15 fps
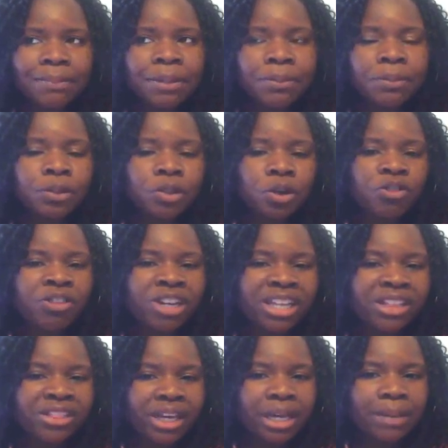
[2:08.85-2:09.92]
people don't
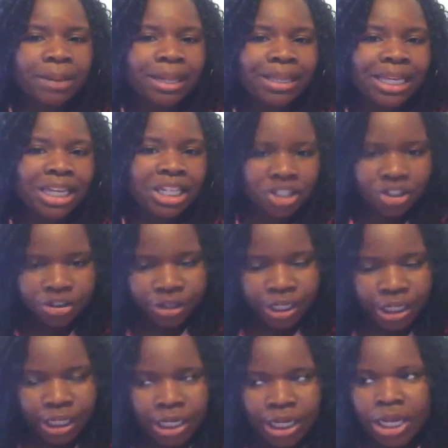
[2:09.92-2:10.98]
really think about the
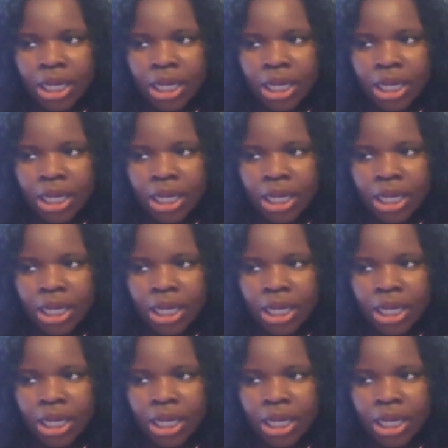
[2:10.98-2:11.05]
history.